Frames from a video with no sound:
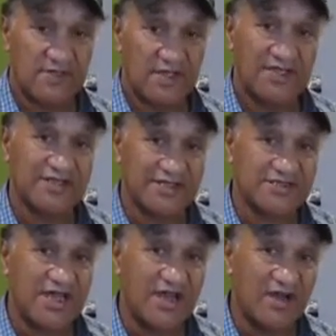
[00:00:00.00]
and that's
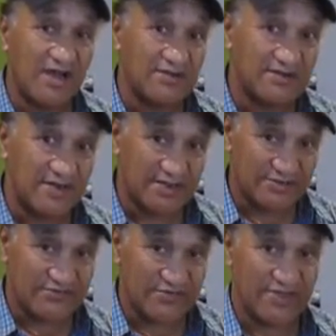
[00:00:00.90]
our own
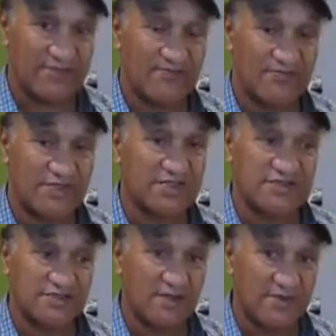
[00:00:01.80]
history. That's
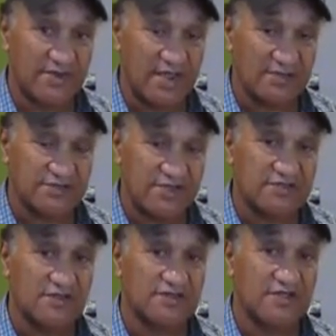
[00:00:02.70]
nobody else.
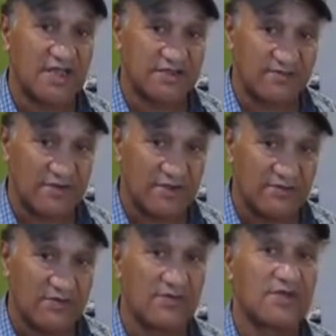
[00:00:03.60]
That's not Ngati Pro
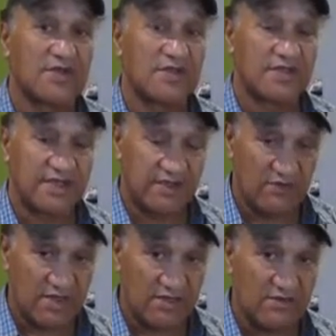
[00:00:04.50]
or
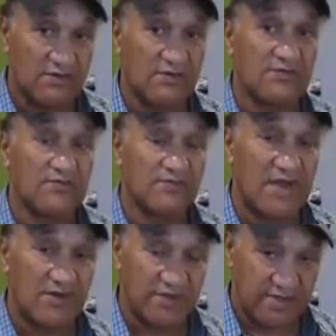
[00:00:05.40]
Kiwa or
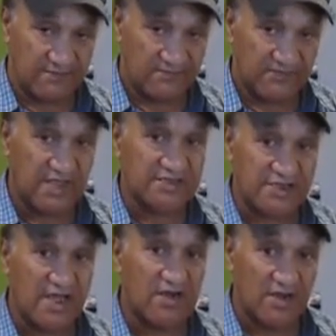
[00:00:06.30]
Maui. That's
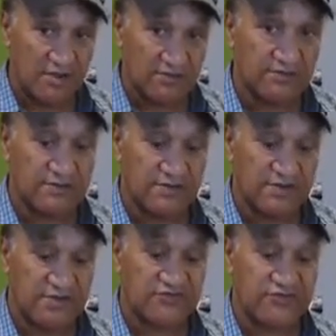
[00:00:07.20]
our own
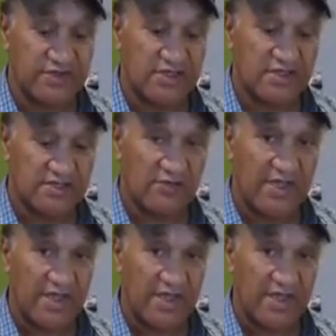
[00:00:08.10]
history, the way